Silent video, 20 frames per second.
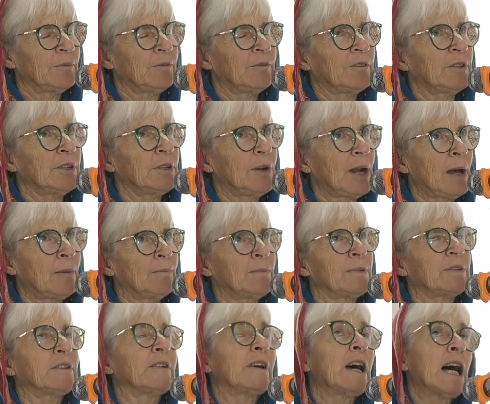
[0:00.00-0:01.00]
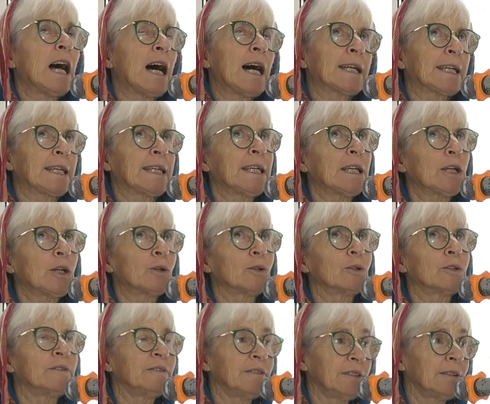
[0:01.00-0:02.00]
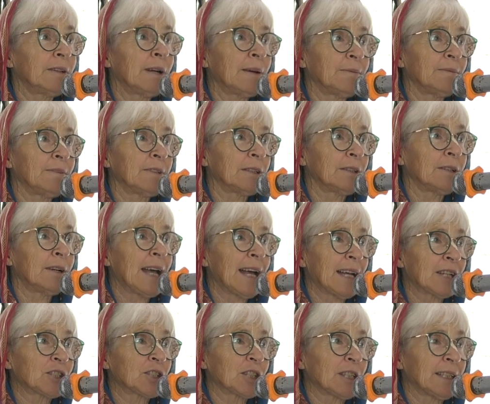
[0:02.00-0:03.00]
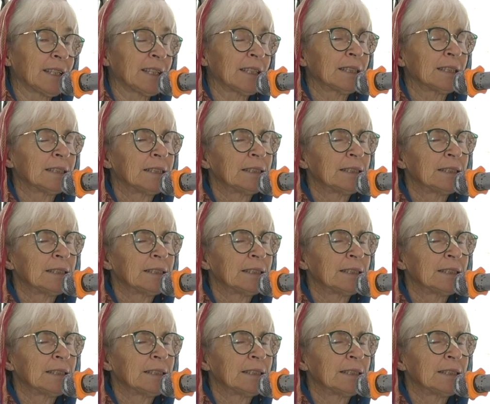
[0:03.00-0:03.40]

Virambir. A king called Virambir, actually,